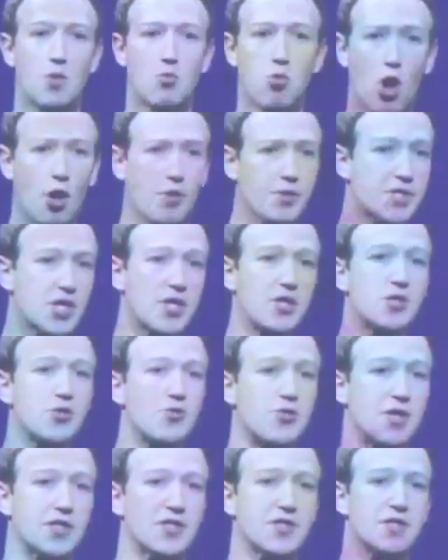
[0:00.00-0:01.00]
And we're always going to
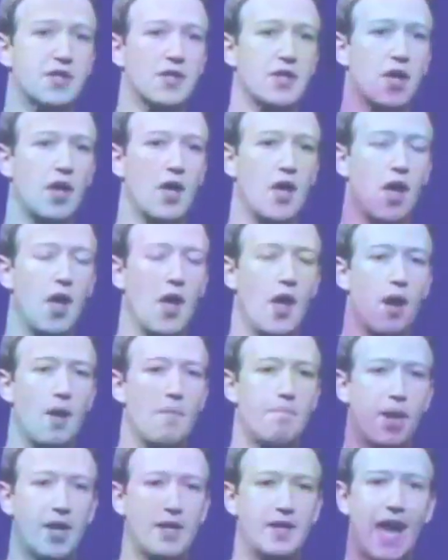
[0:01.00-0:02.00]
do this.
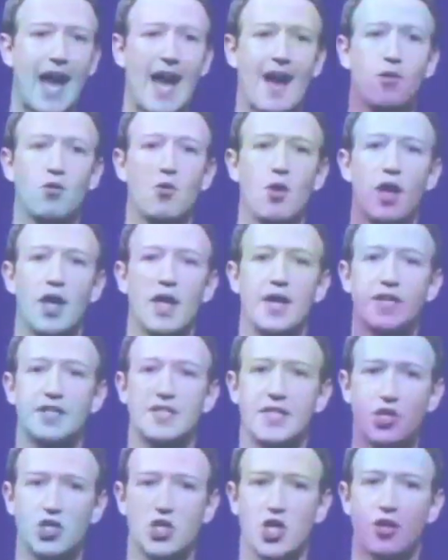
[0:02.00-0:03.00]
But now, in
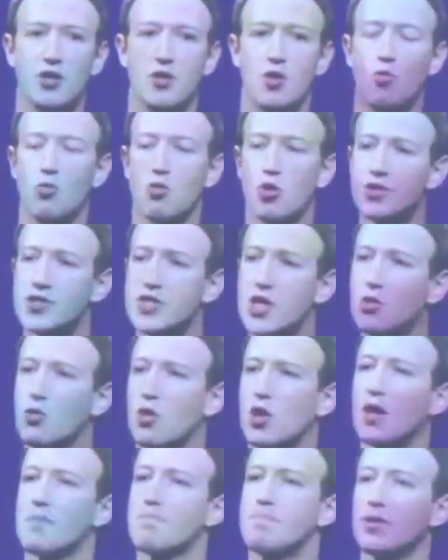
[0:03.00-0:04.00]
addition, we're also going
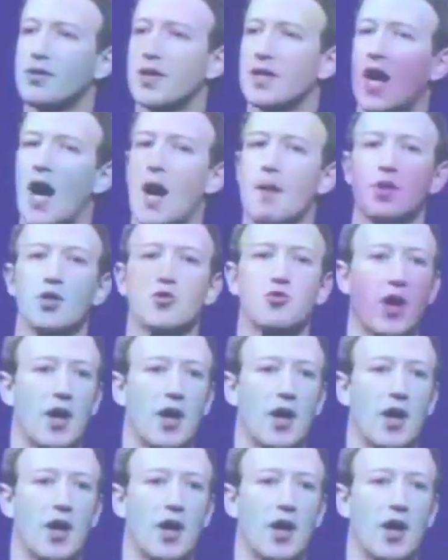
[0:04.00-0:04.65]
to work on building common